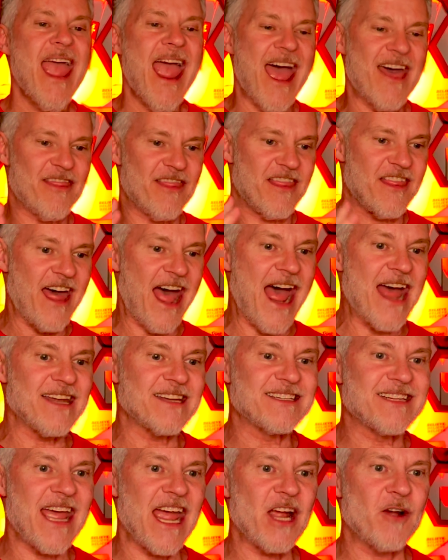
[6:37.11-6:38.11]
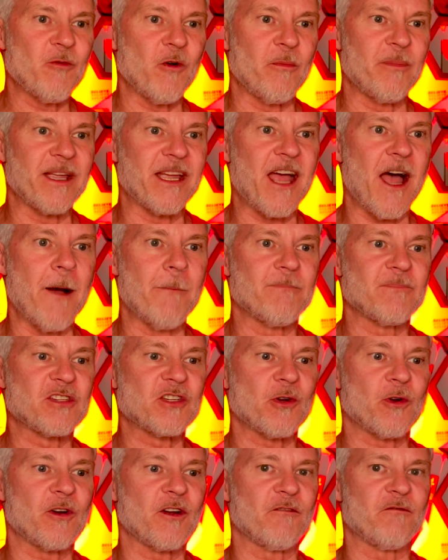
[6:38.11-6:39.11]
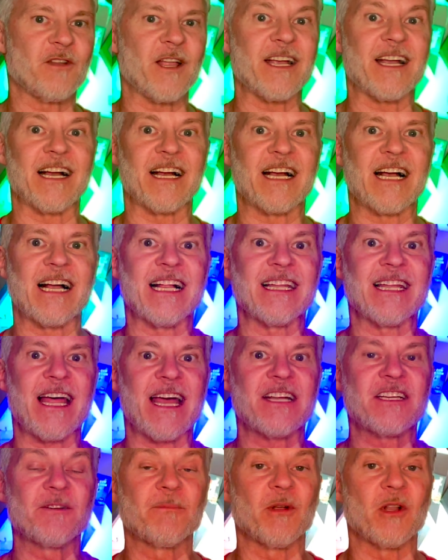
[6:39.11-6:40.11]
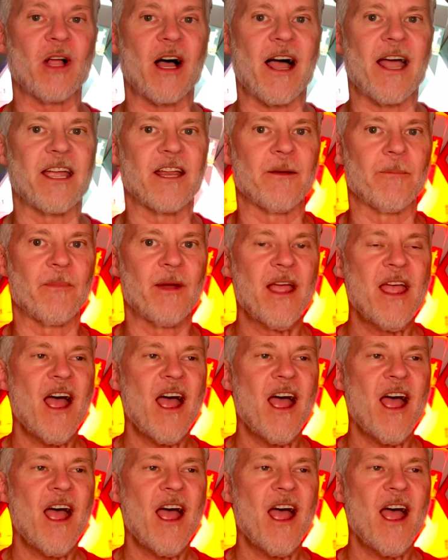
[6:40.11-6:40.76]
And that deck will become sort of like a collectible item.